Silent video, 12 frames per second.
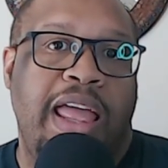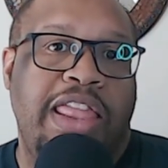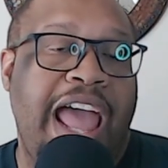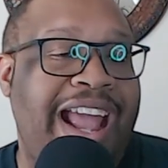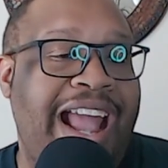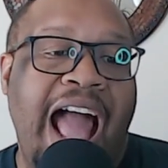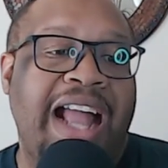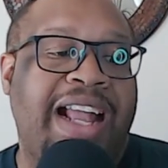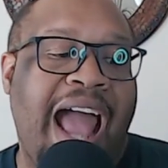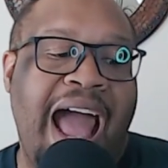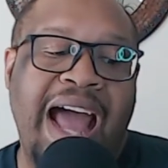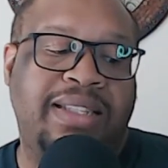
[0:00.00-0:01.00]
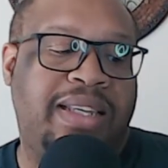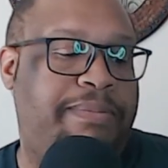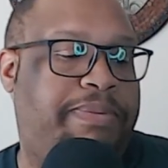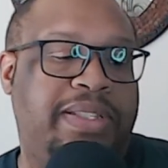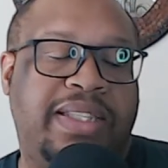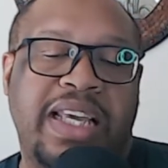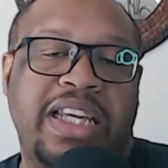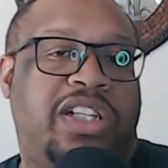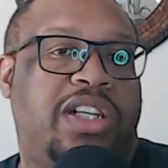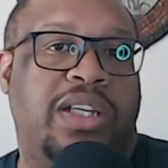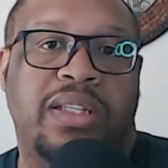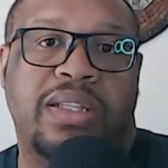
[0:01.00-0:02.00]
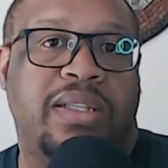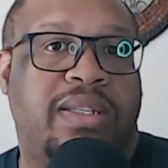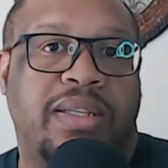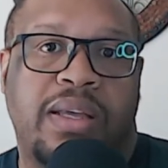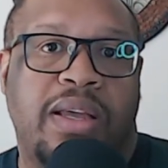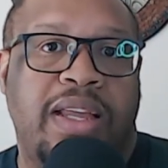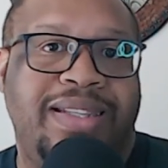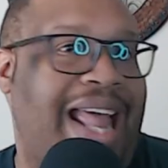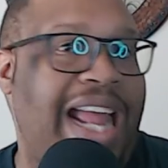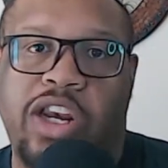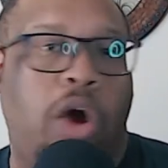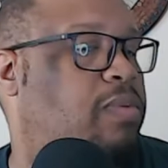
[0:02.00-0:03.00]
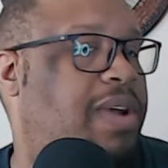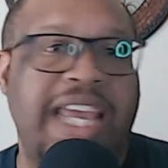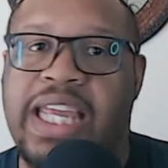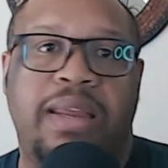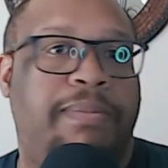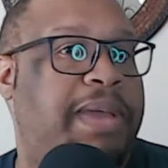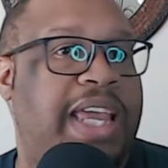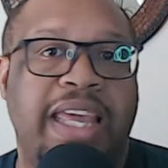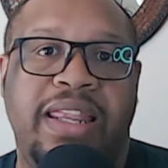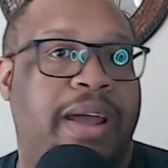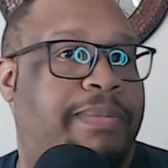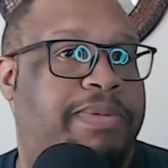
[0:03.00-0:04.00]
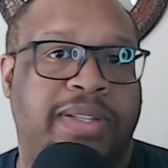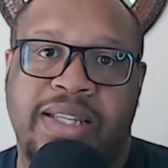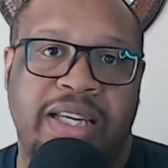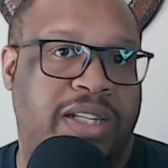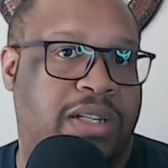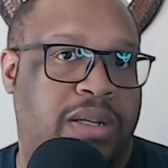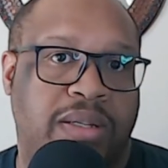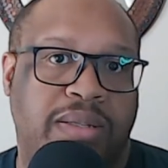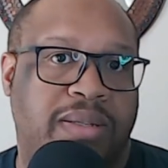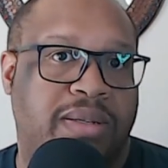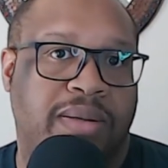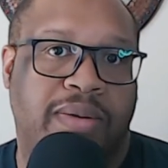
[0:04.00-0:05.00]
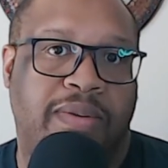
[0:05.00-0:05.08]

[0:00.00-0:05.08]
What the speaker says: They got guys in positions that don't need to be in their positions.